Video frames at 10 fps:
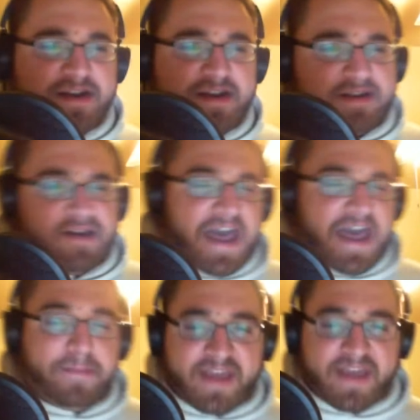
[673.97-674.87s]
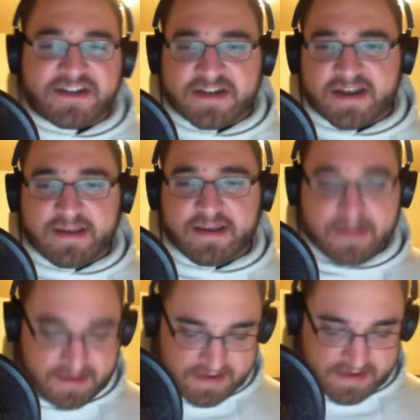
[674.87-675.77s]
application today.
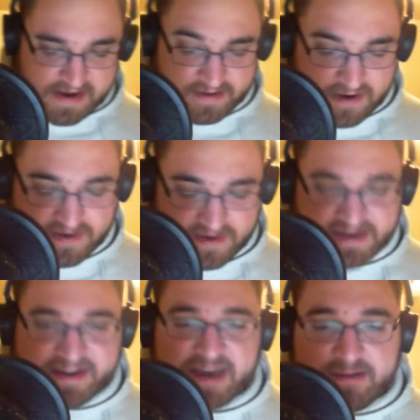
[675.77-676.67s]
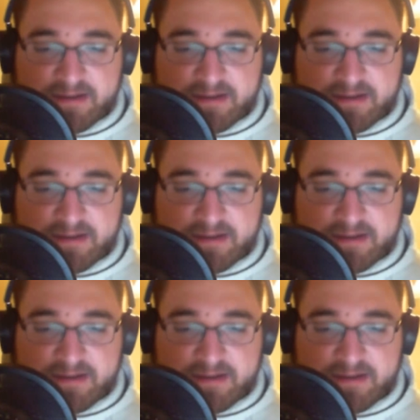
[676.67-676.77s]
They're calling it Datally.